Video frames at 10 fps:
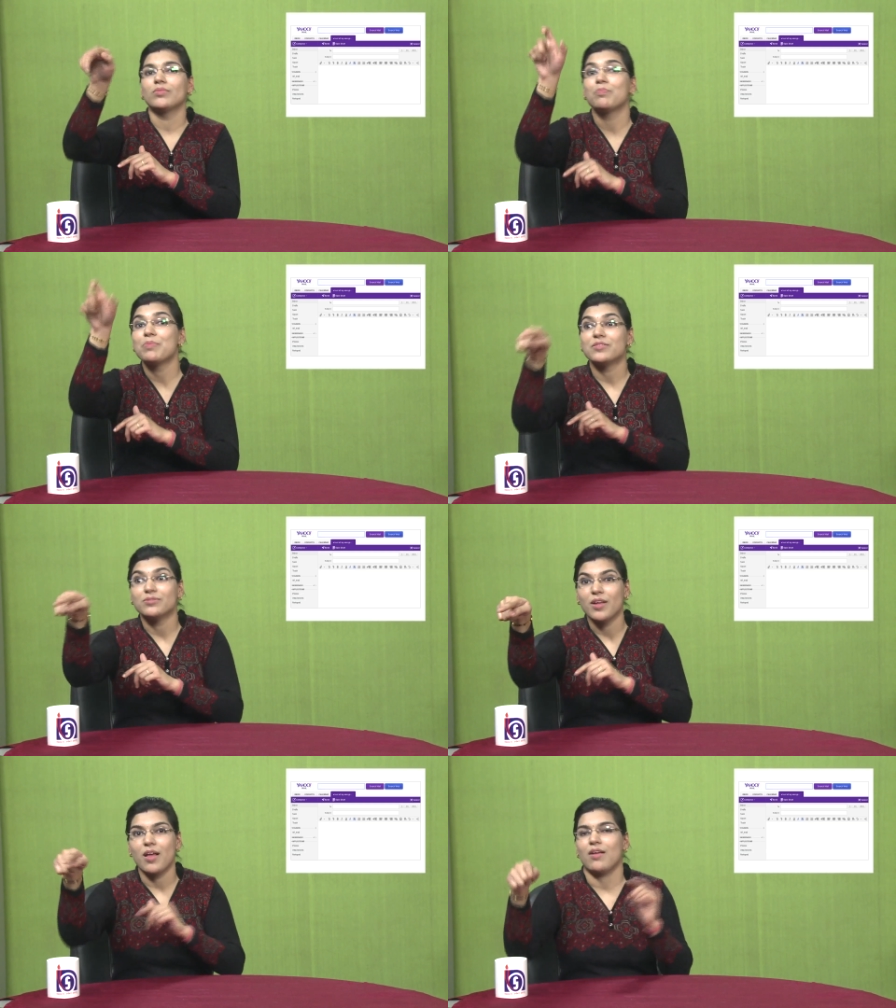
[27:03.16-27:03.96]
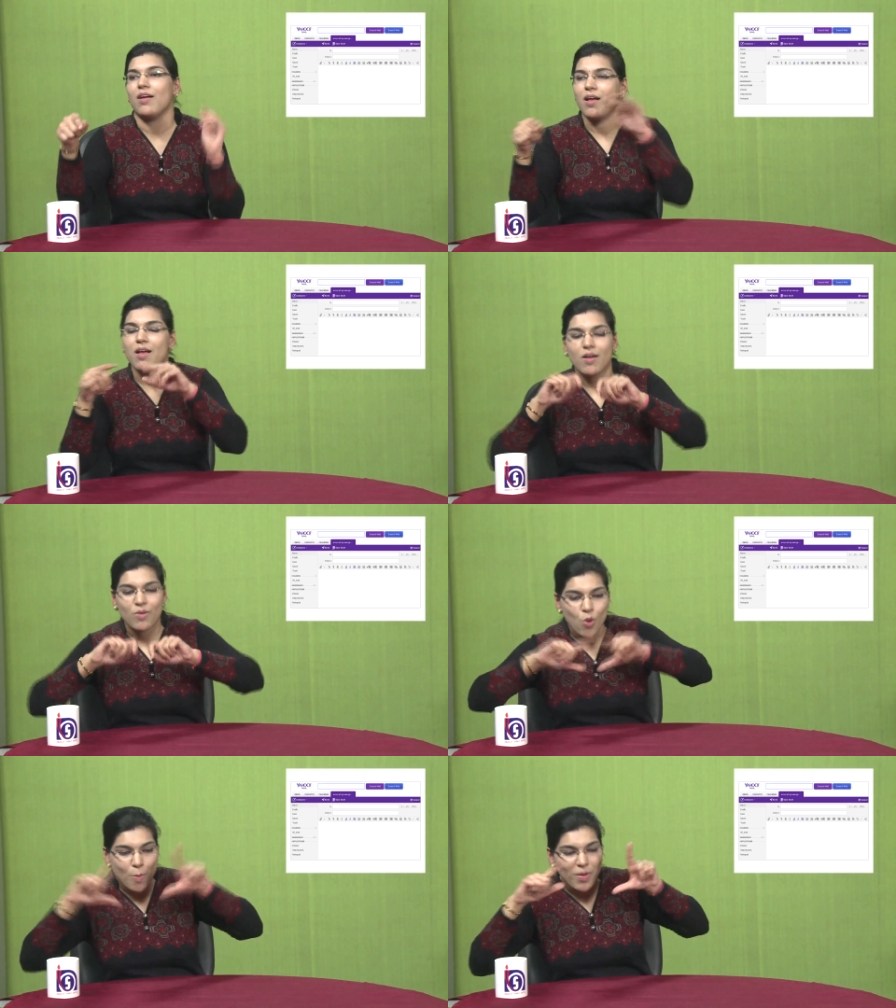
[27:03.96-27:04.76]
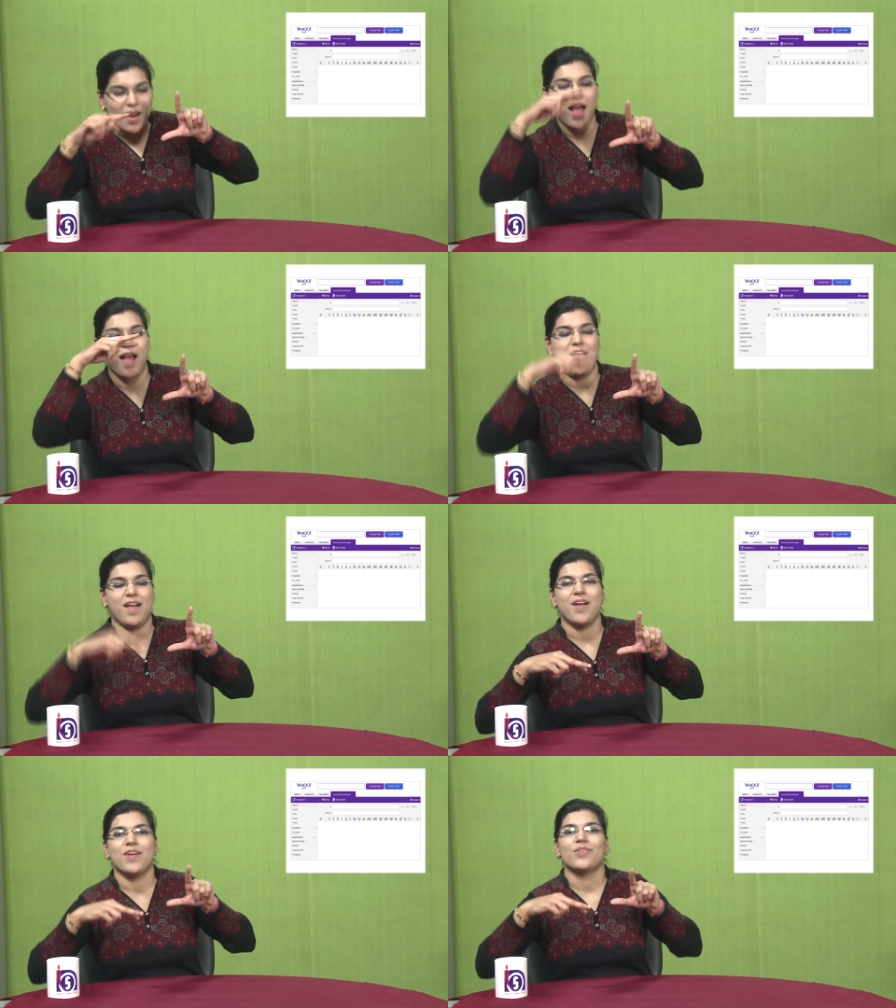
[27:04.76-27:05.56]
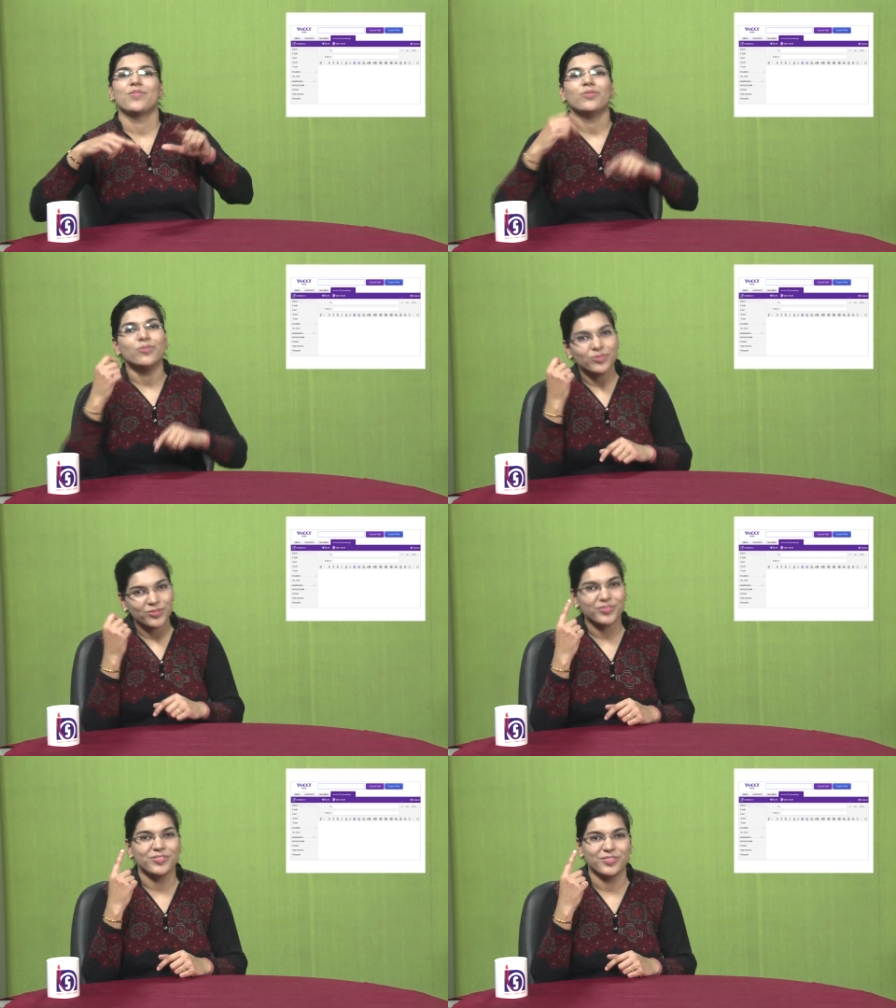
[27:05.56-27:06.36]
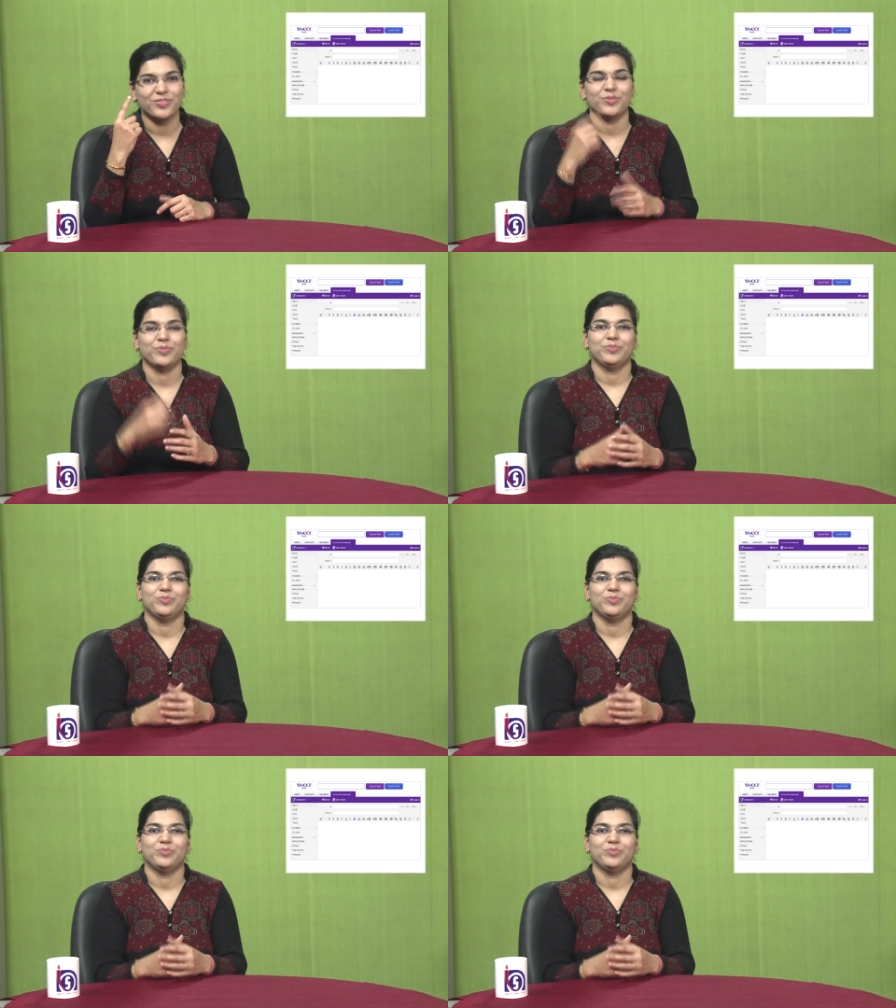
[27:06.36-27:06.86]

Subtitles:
This is how it is sent and they can receive your email.